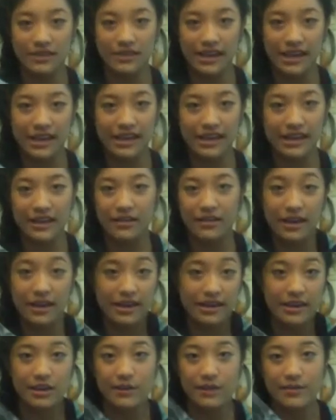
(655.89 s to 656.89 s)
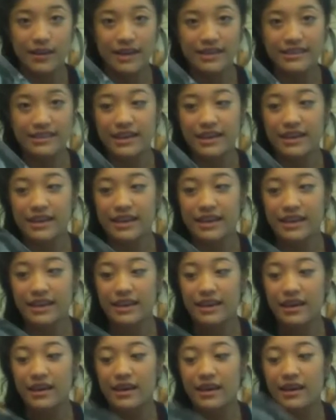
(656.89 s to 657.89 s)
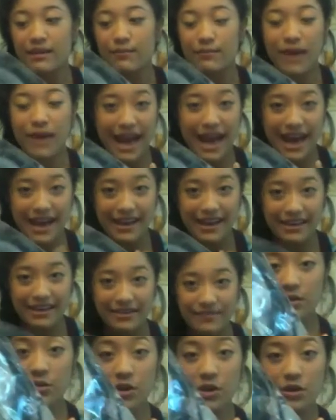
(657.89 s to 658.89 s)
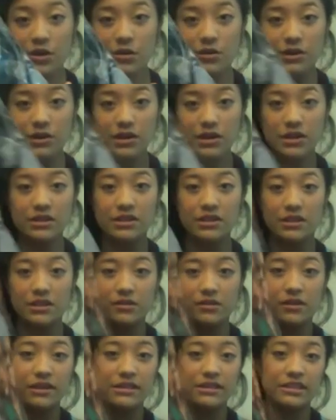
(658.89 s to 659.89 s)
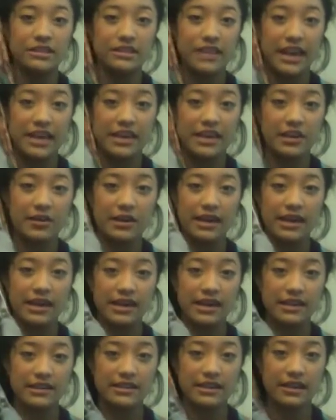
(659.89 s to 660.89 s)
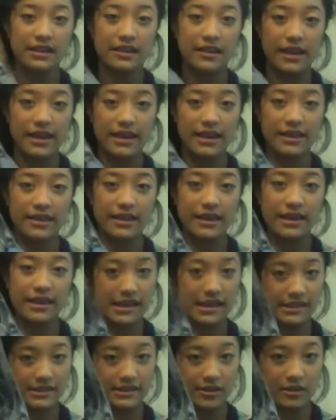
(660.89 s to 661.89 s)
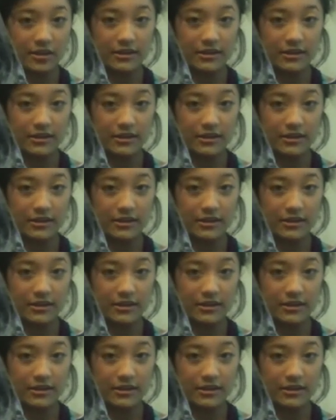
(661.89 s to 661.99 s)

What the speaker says: in like your basic bag. What you're going to do is just take your hand like this on